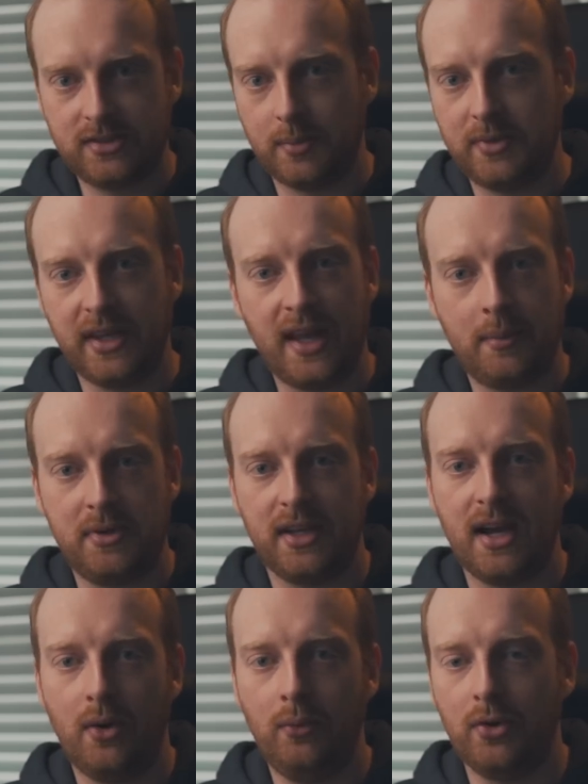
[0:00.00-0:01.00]
something happening
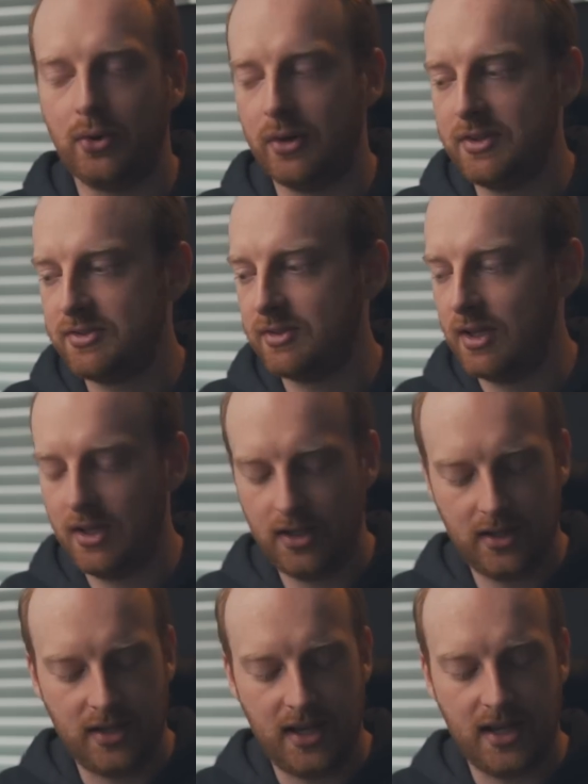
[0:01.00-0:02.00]
outdoors.
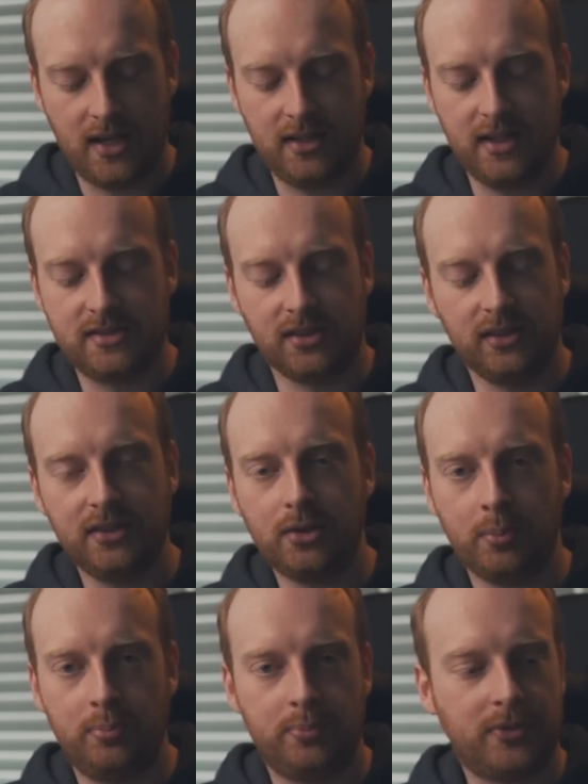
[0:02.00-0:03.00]
And it's a
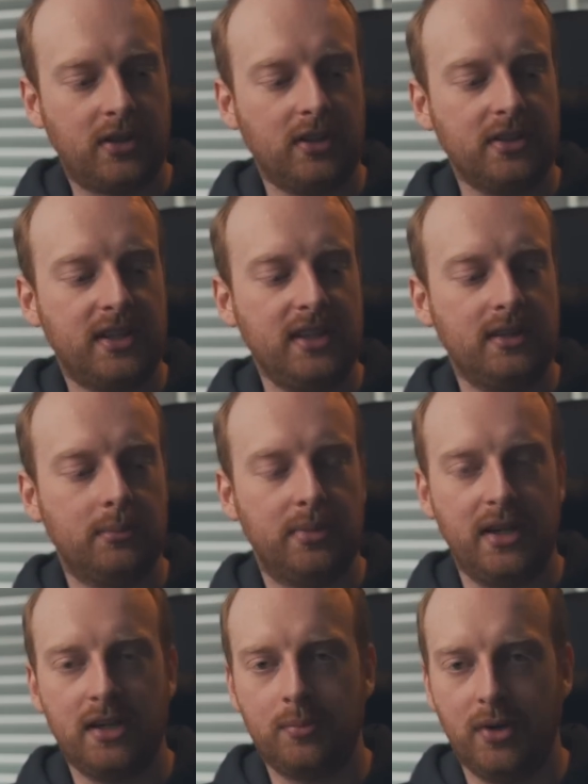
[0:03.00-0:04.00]
little clunky and
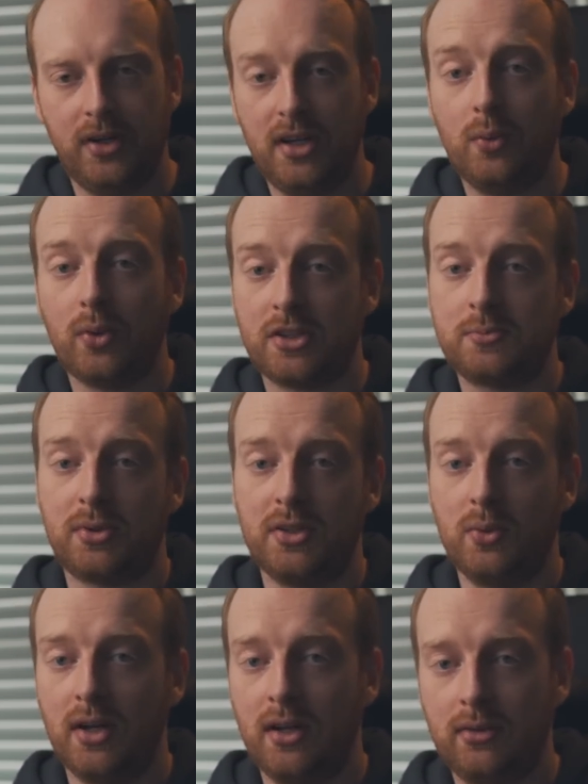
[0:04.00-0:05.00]
big, but it works pretty
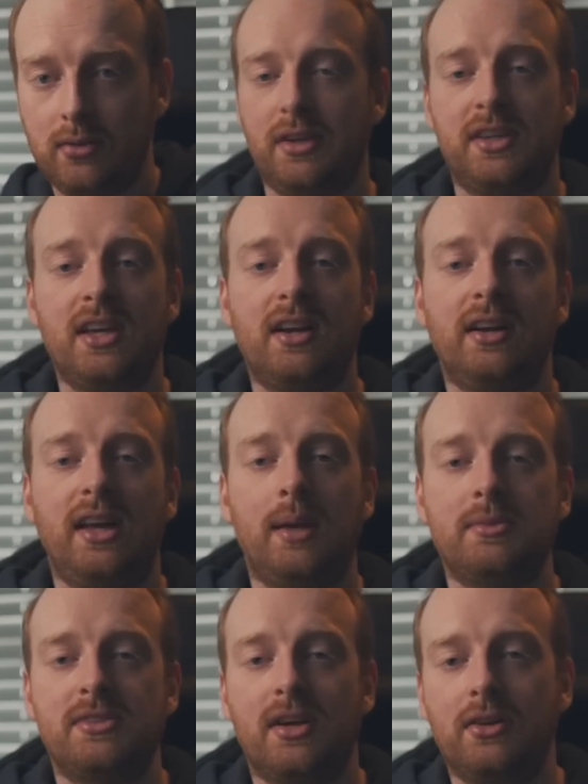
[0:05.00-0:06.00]
well. The kit on
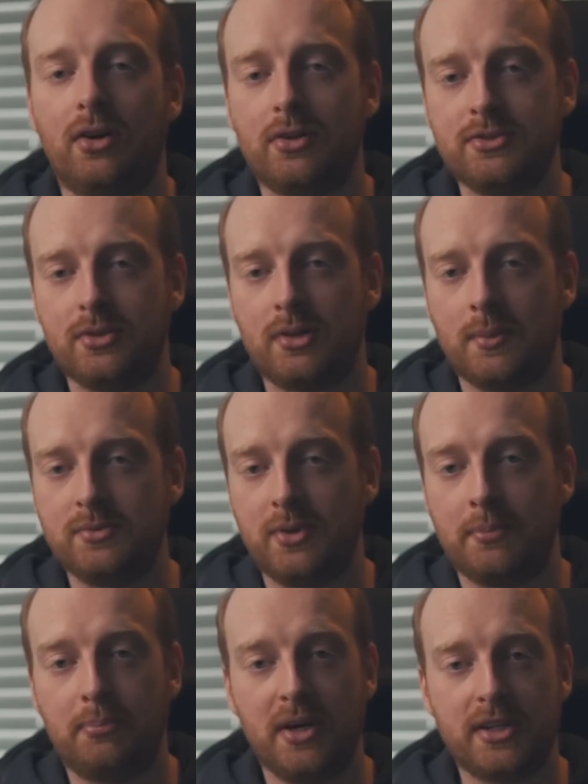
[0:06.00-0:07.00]
Amazon also comes with
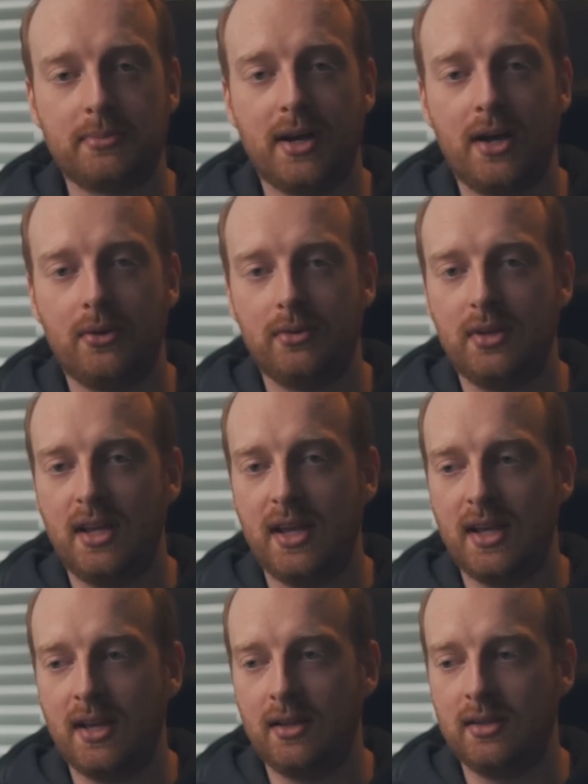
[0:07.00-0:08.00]
a bike mount
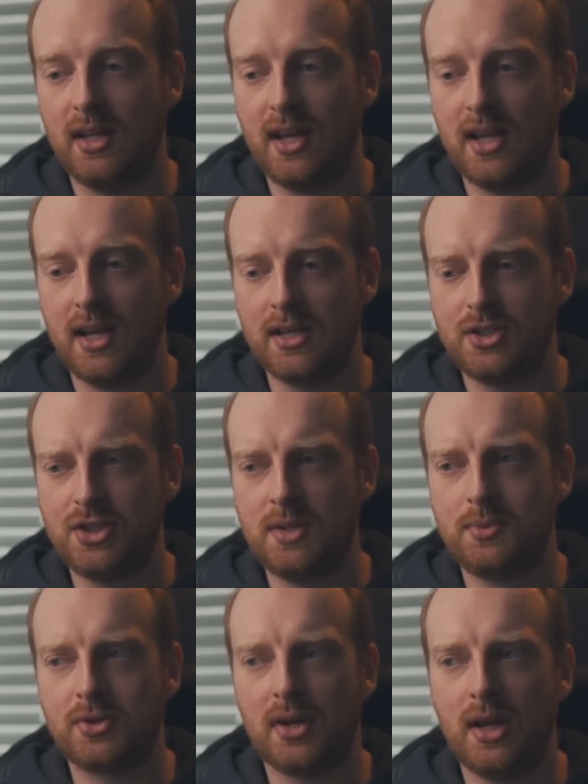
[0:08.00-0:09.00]
and a
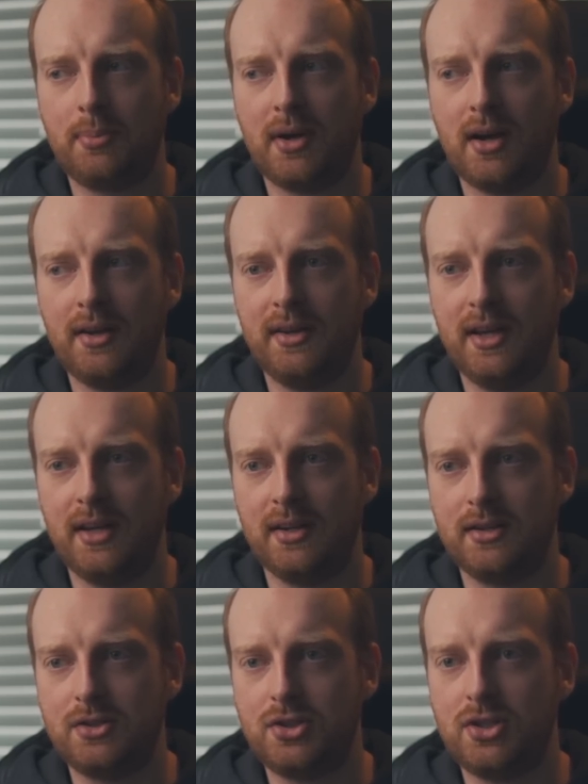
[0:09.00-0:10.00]
cheap tripod and
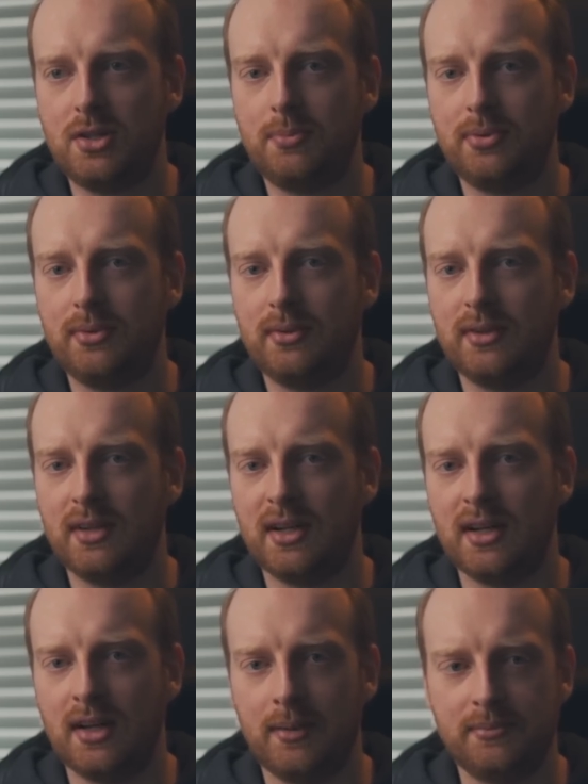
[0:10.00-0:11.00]
a cheap
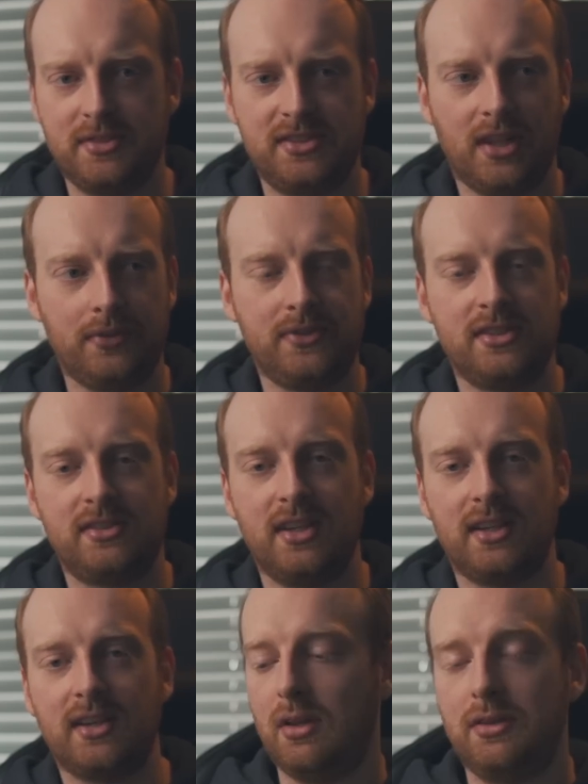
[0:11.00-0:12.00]
um, selfie
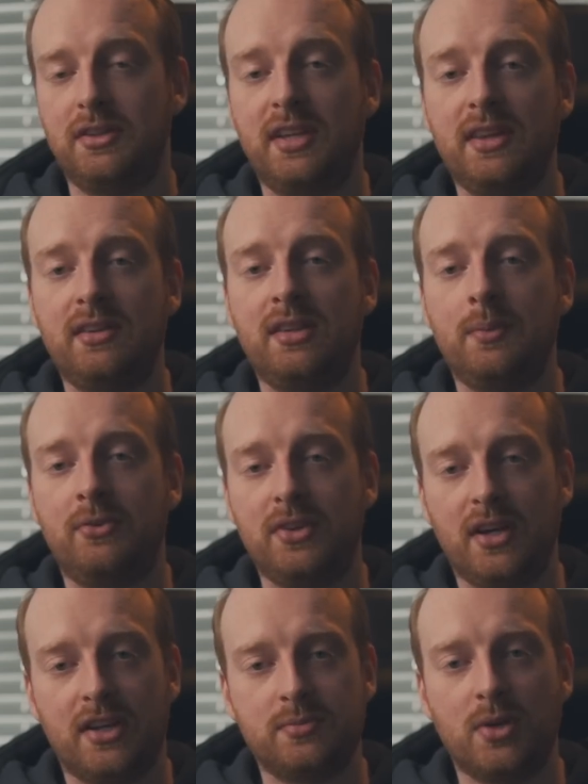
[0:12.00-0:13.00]
stick. The 10th tip for
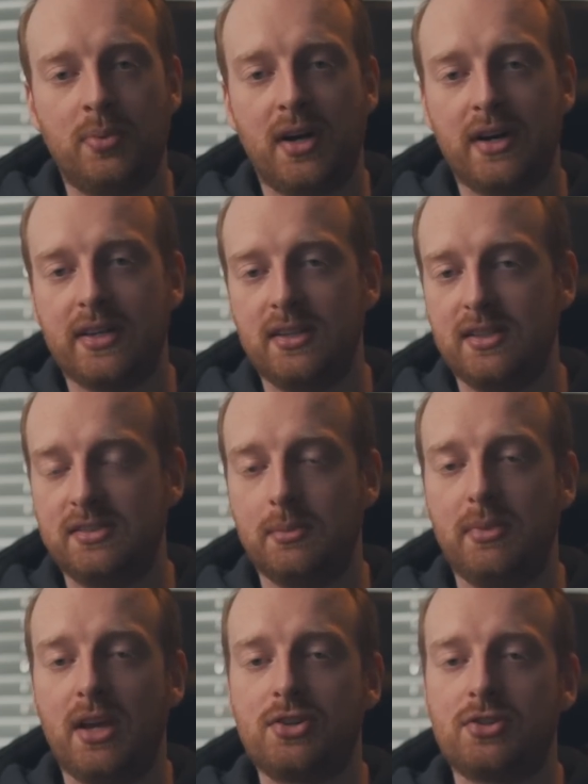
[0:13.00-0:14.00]
the Osmo Pocket is to
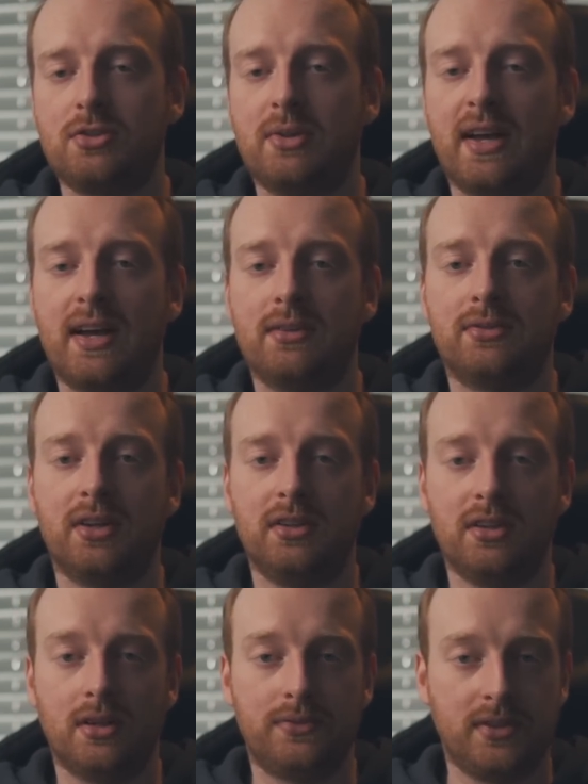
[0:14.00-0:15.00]
make sure you have
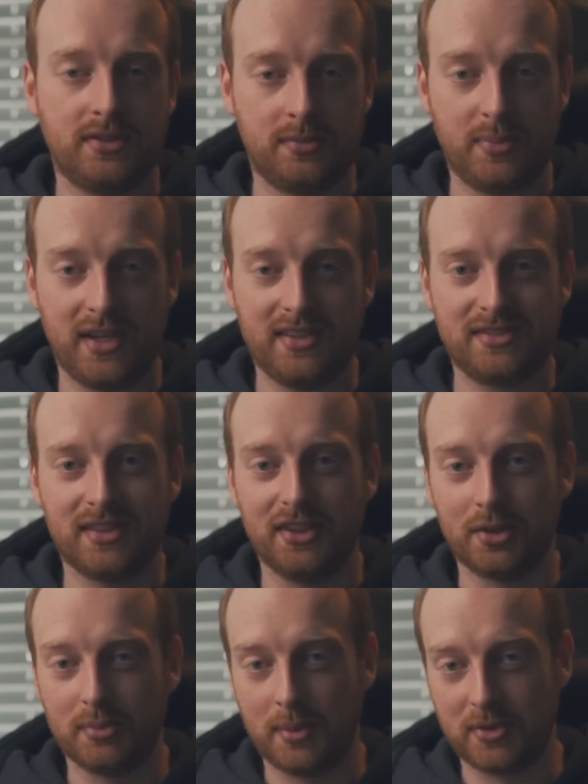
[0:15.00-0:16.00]
enough space on
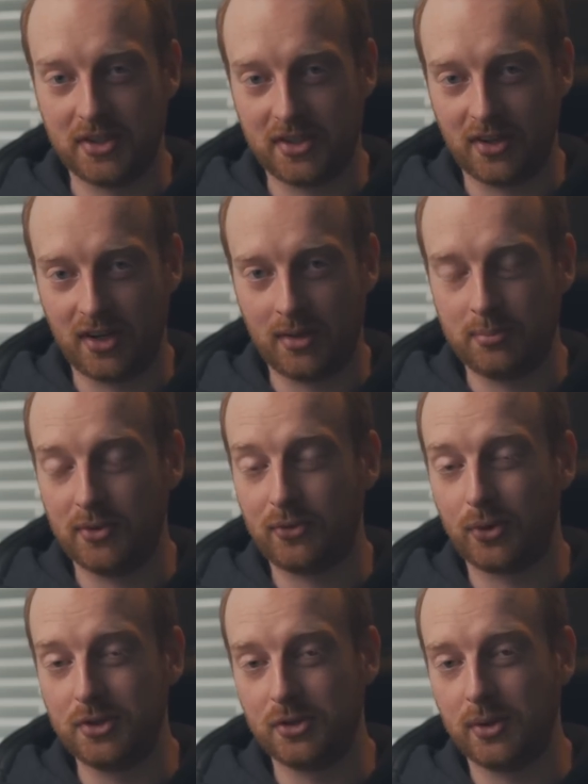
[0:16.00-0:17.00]
your memory card
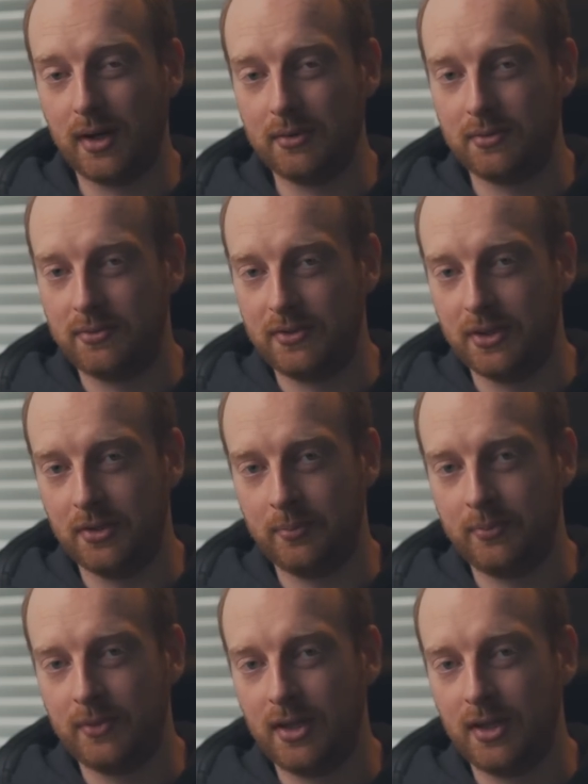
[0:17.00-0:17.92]
before you go out and film.